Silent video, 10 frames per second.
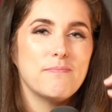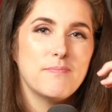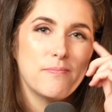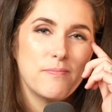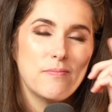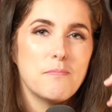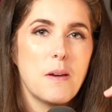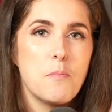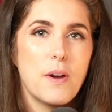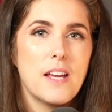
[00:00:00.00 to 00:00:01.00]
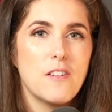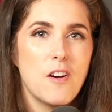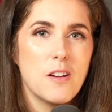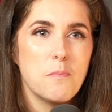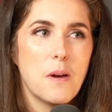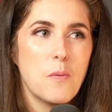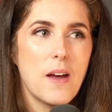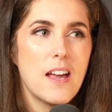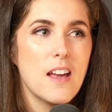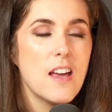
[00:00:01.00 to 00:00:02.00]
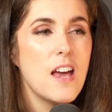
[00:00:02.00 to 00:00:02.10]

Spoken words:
my brain got in my way.